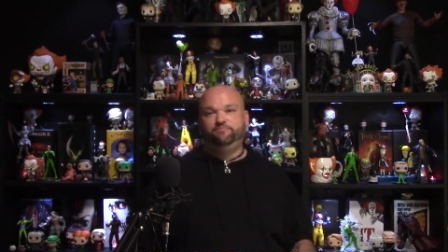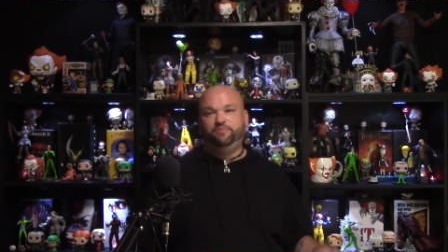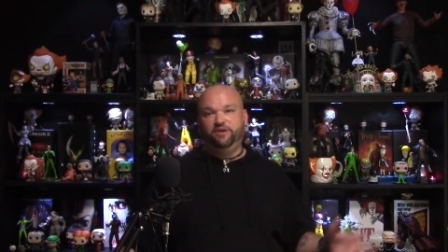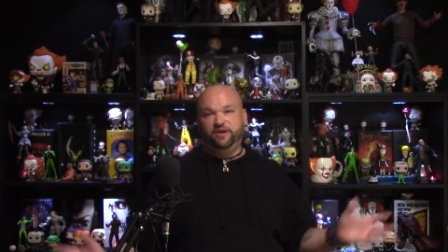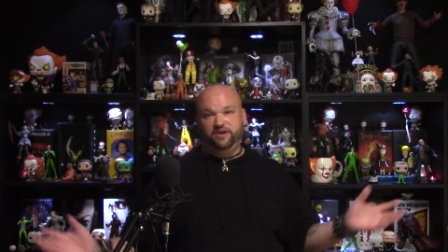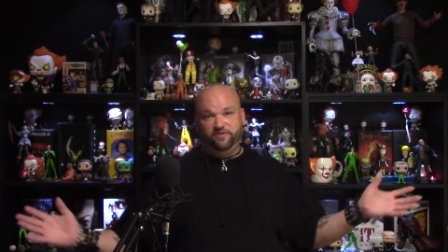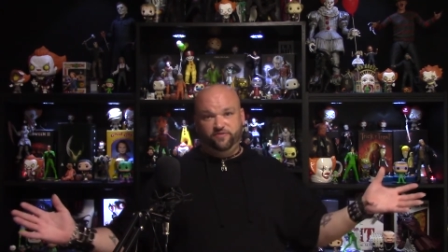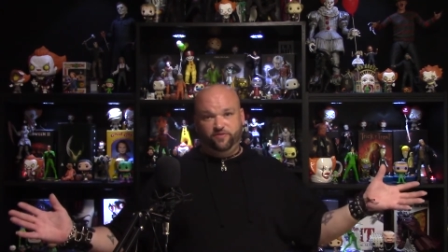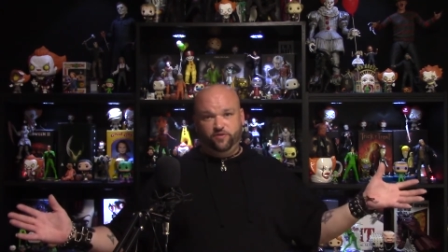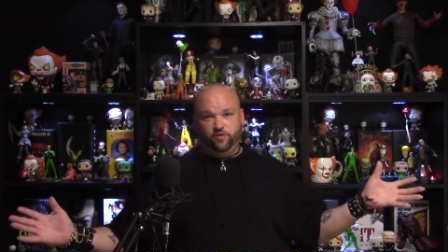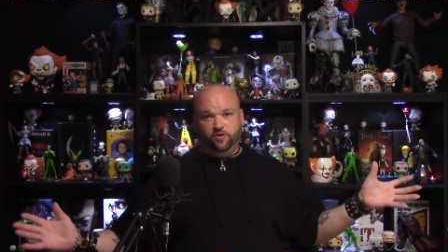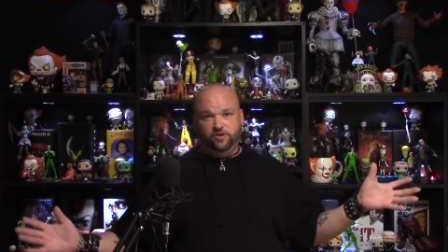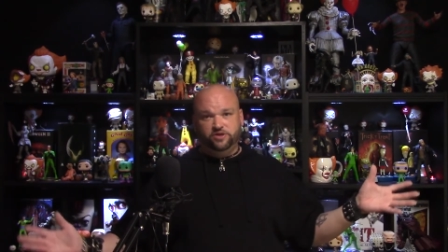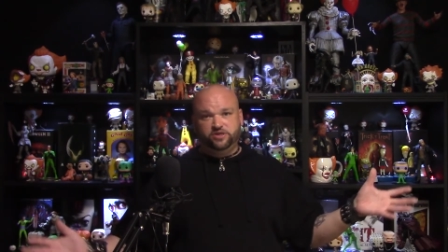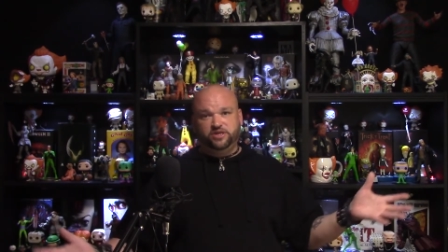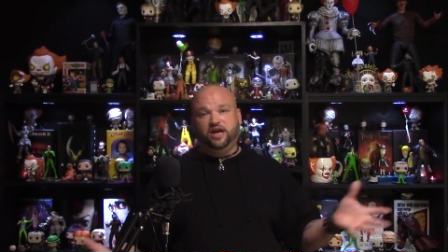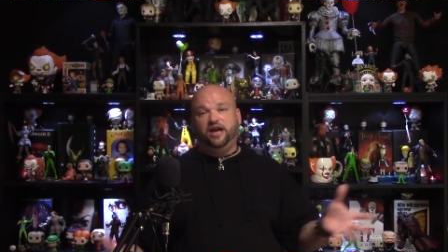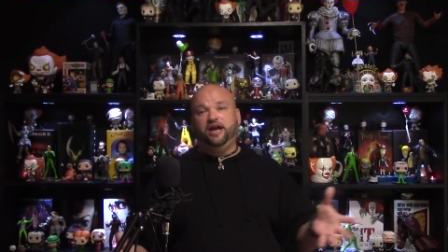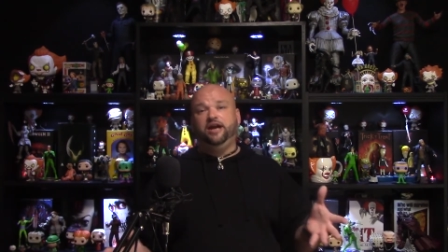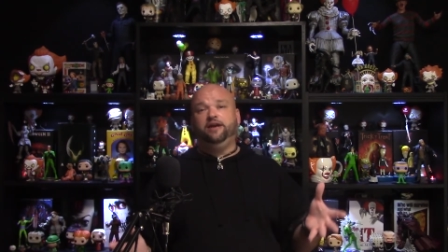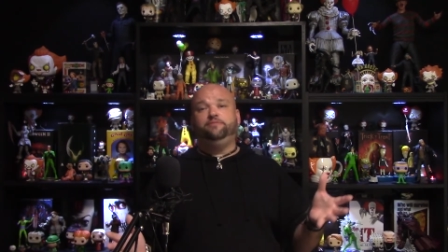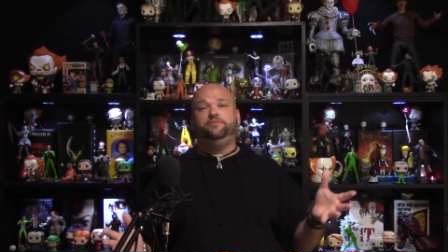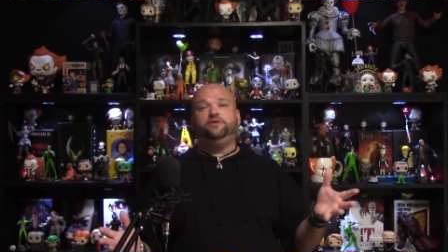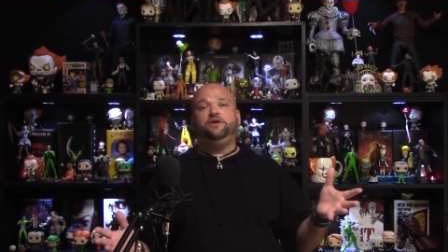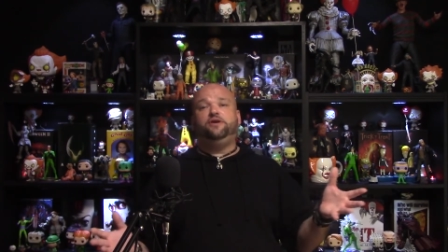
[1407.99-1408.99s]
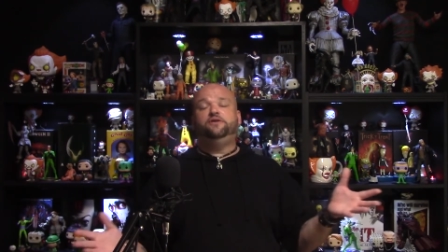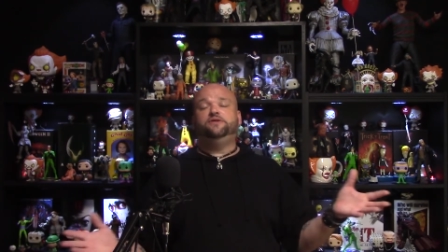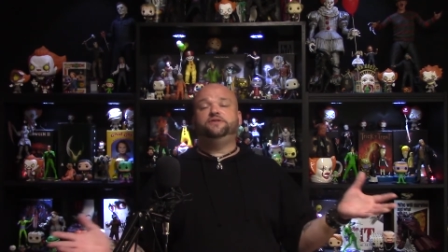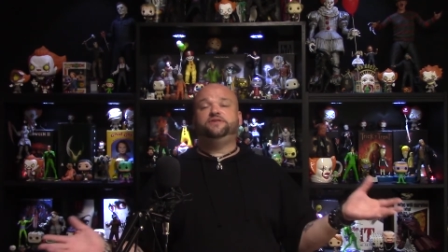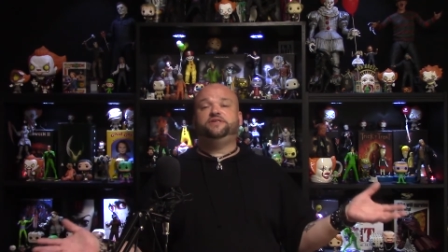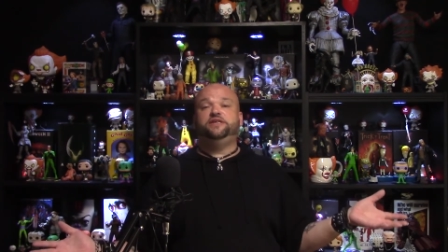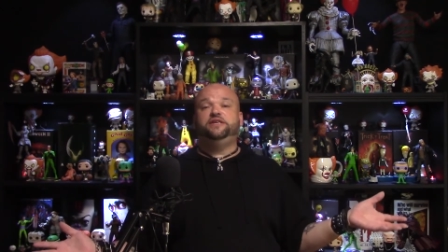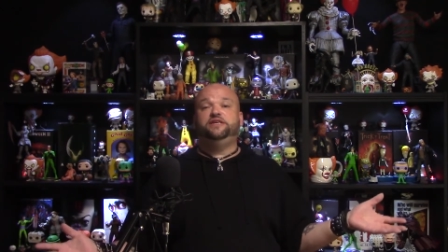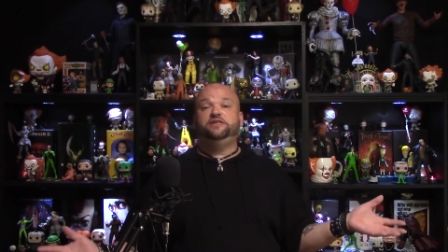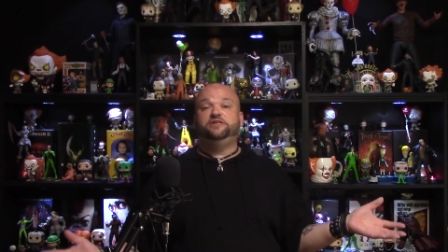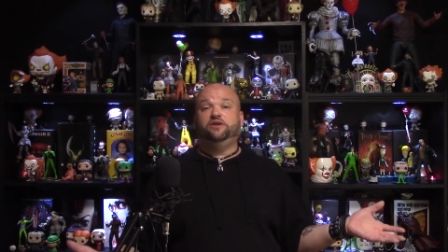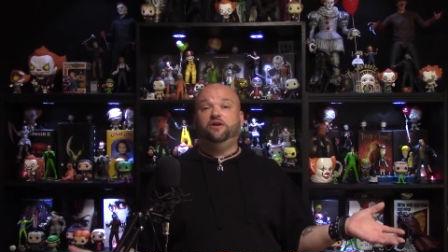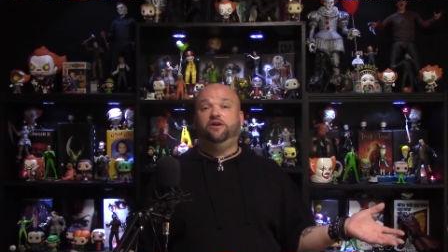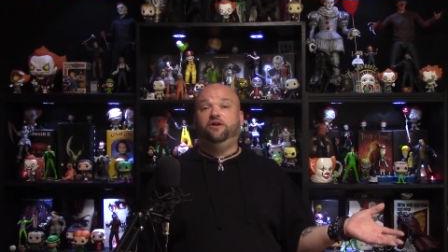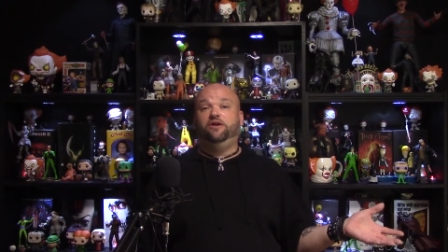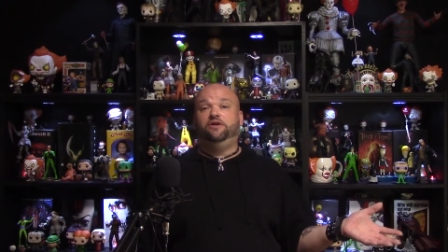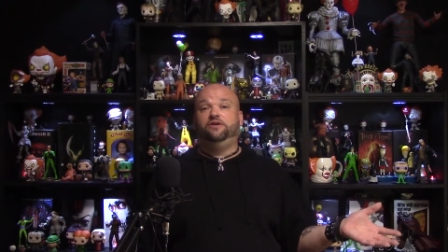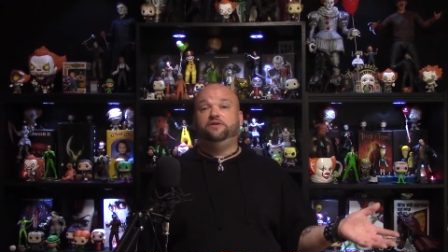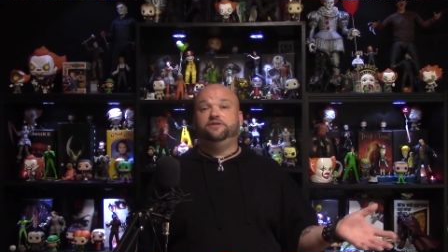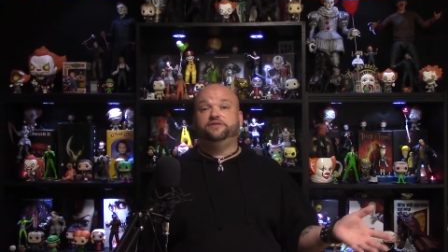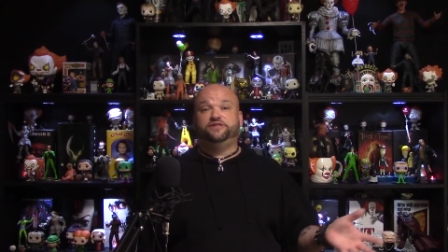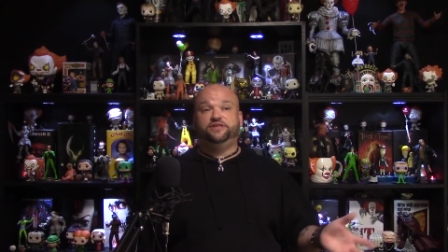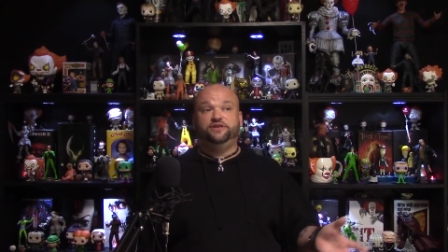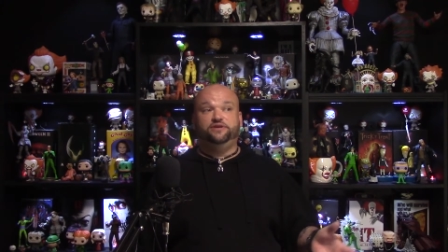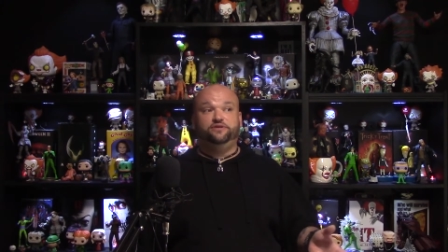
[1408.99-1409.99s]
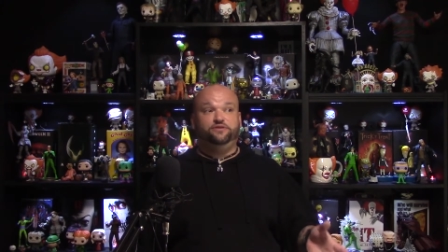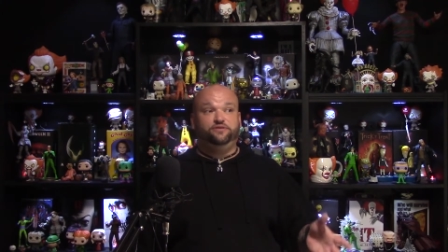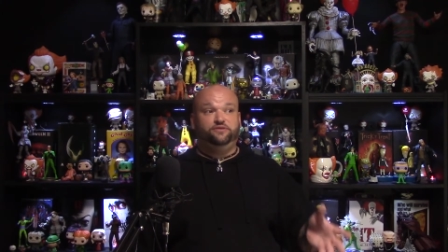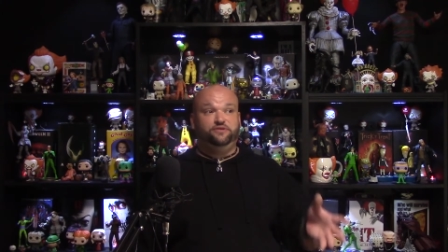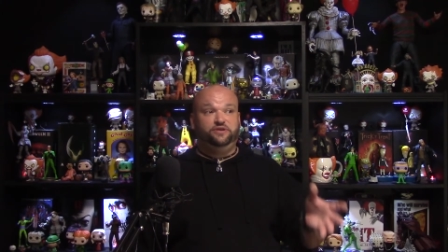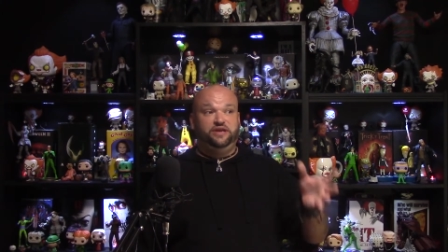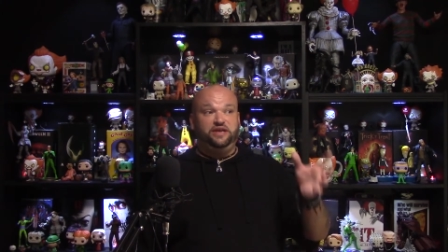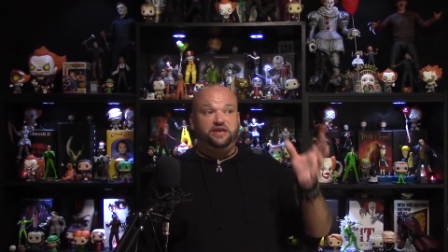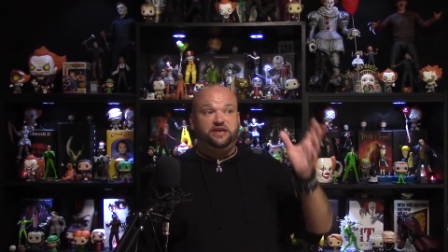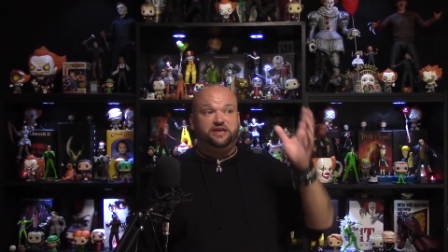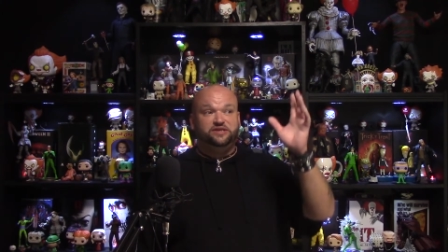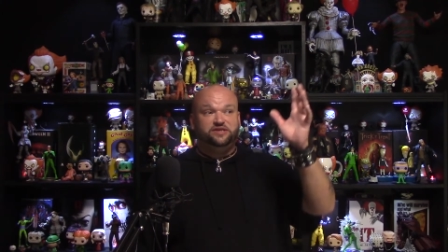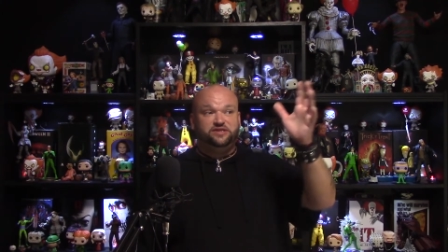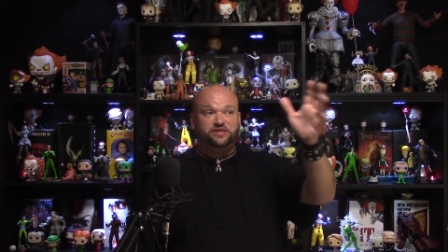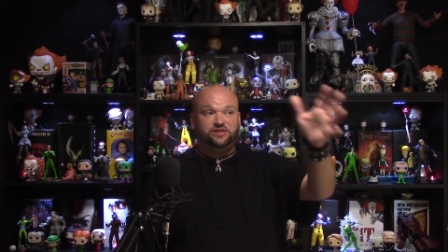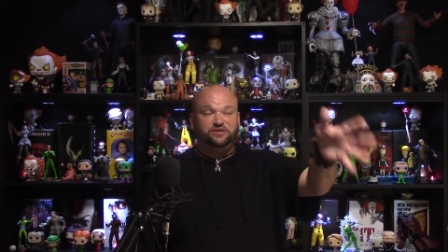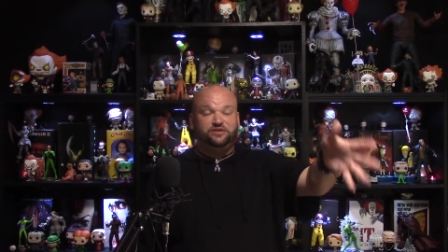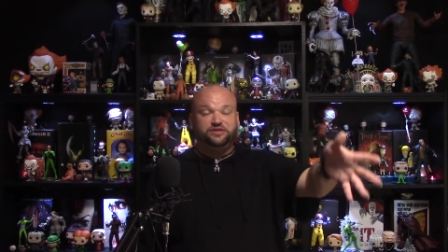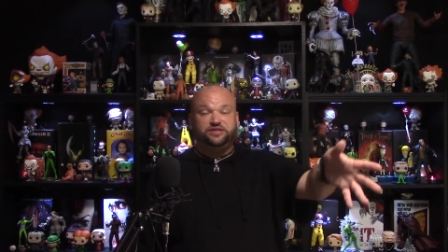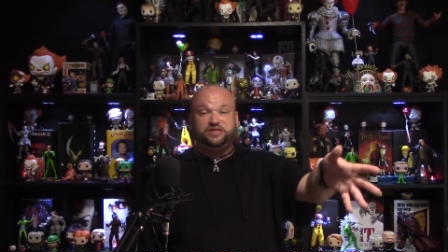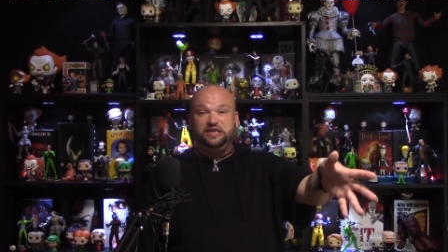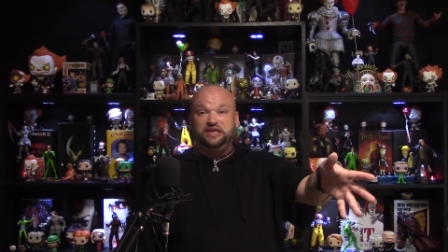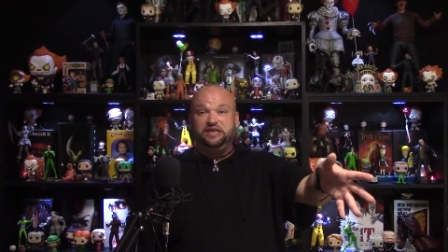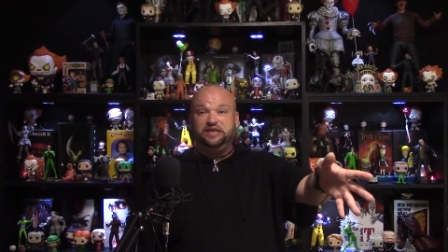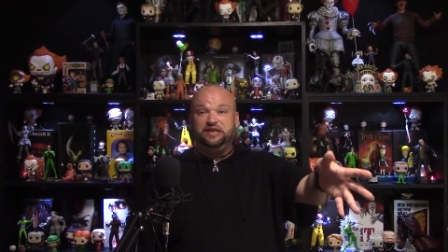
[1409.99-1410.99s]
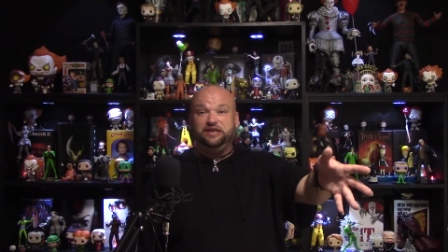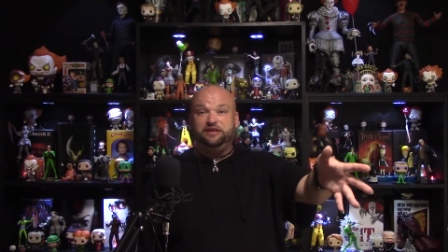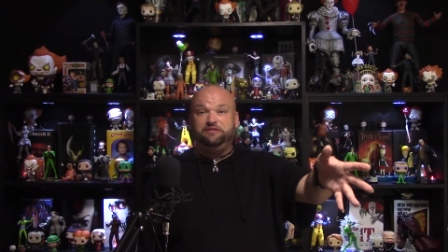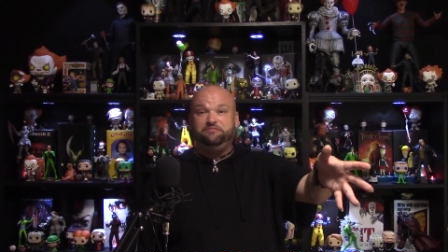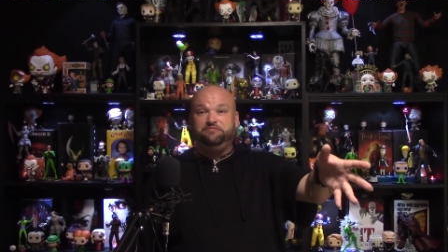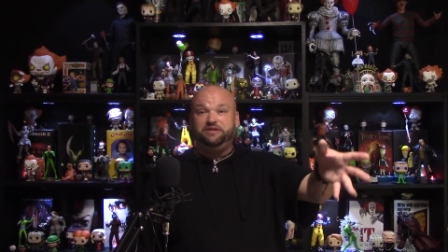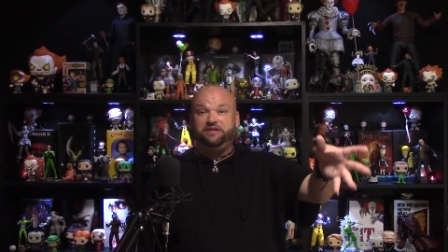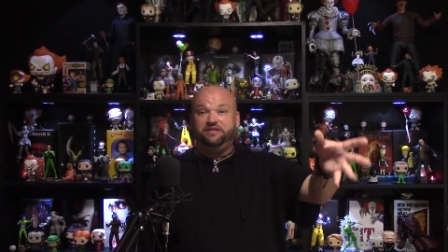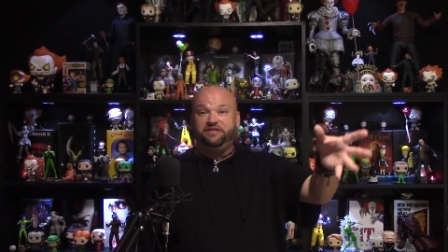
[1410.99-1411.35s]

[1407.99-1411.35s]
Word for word: But of course Heimdall sees all, so he can still see him,